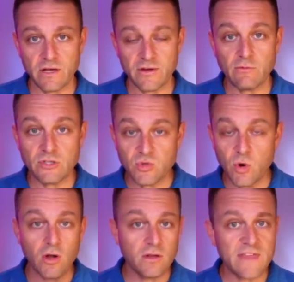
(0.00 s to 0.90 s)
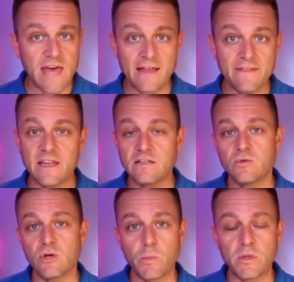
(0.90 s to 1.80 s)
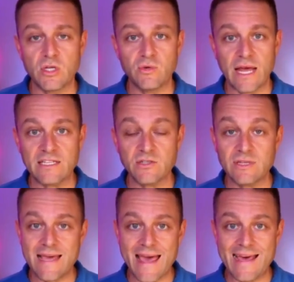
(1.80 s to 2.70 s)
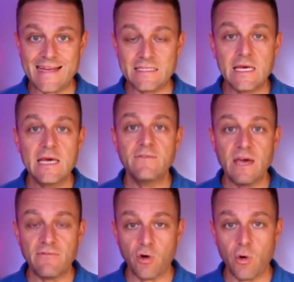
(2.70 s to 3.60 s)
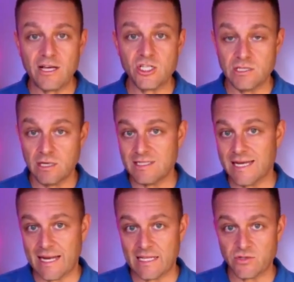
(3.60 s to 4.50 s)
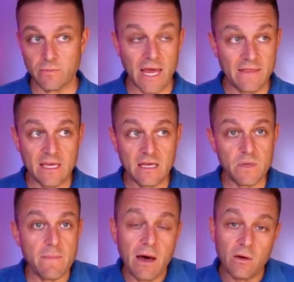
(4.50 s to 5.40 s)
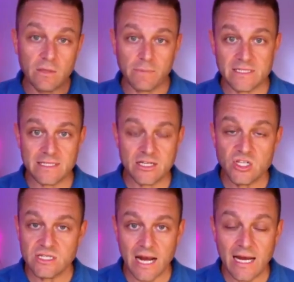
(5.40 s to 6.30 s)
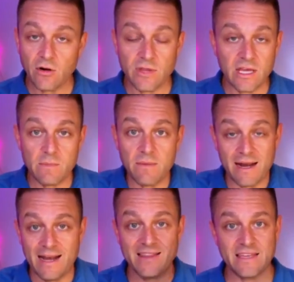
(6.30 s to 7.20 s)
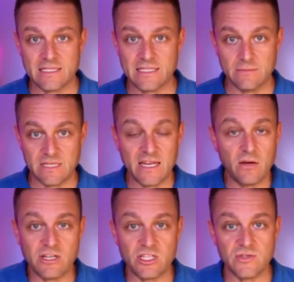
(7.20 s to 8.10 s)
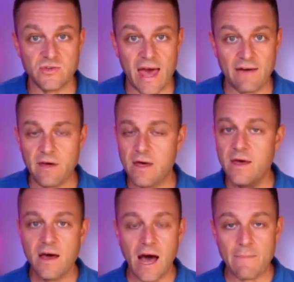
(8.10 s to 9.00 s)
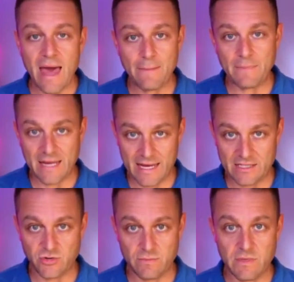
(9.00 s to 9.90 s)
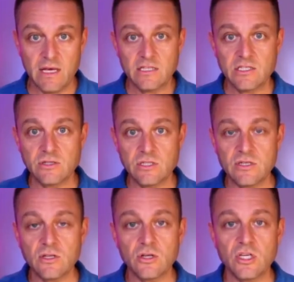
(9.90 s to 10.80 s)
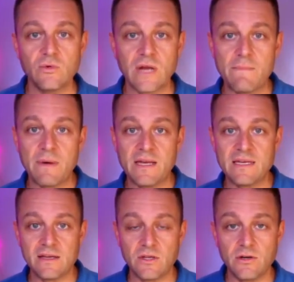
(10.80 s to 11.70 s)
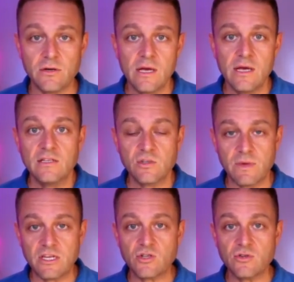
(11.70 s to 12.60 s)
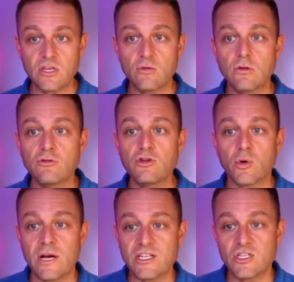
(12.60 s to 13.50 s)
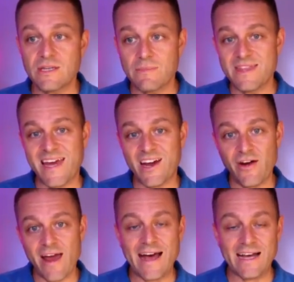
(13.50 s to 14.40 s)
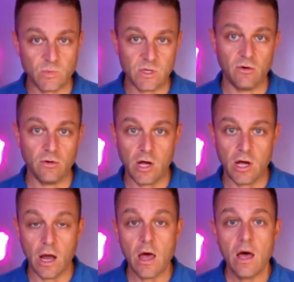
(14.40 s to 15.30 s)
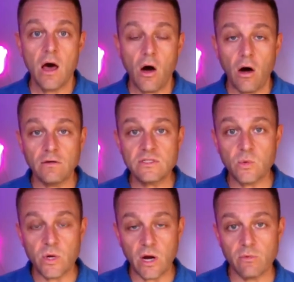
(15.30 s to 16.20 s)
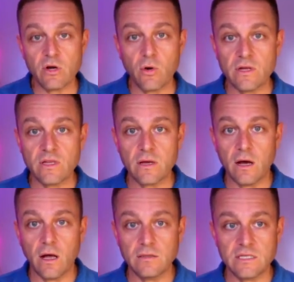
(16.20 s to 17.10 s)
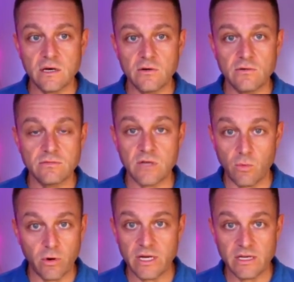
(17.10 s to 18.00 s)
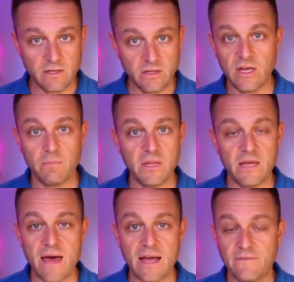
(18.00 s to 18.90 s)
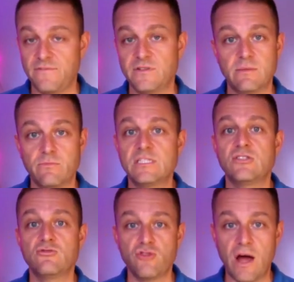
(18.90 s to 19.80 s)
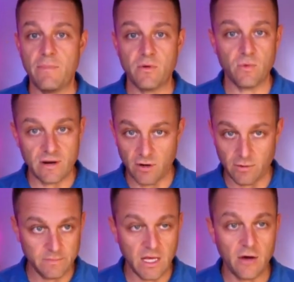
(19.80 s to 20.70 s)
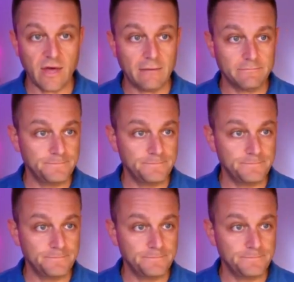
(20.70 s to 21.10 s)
Okay, we'll do all of that, and then I'll do an open Q and A. So at the end, if you have questions, I'll stay and answer them, and they could be about the presentation tonight, or they could be about anything in Teamsy. Any questions you have, I'm happy to answer them. So you'll see the little Q and A button down there. So make sure that you load your questions up there as we go along. Also, we are recording the call, so don't worry. You get a playback if for some reason you drop or whatever. Okay.